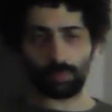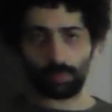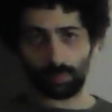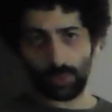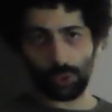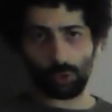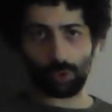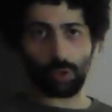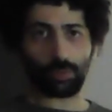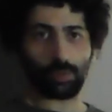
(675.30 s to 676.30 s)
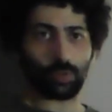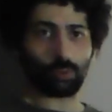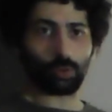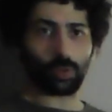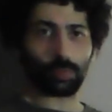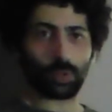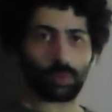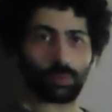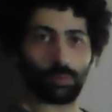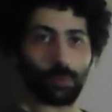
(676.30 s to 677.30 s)
a teacher conference or something,
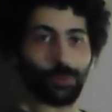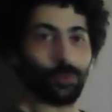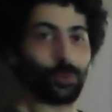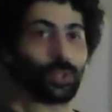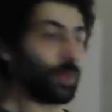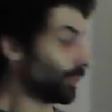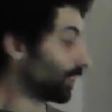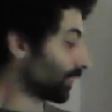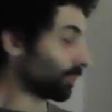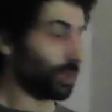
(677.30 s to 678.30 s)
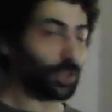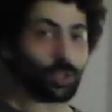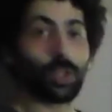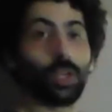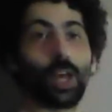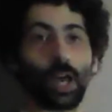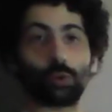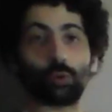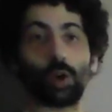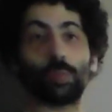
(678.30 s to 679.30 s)
would have this expression. I
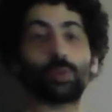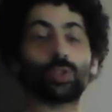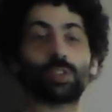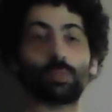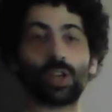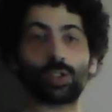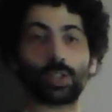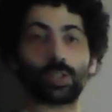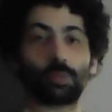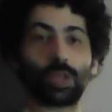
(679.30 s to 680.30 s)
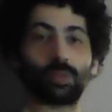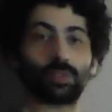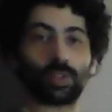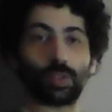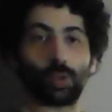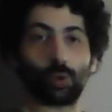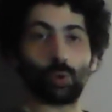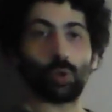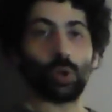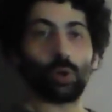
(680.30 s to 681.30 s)
don't know, I'm just imagining some kind of
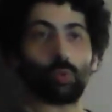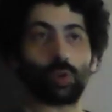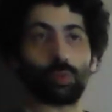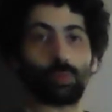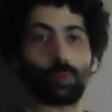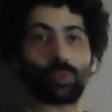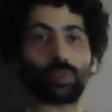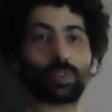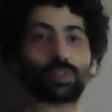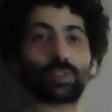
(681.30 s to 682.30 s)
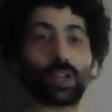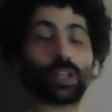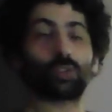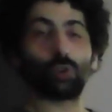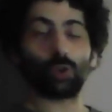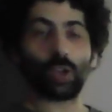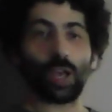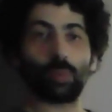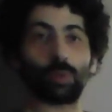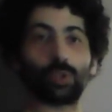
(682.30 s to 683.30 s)
scenario where the person is trying to look
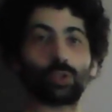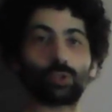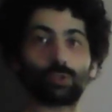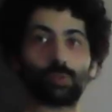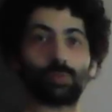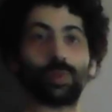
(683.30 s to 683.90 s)
happy just to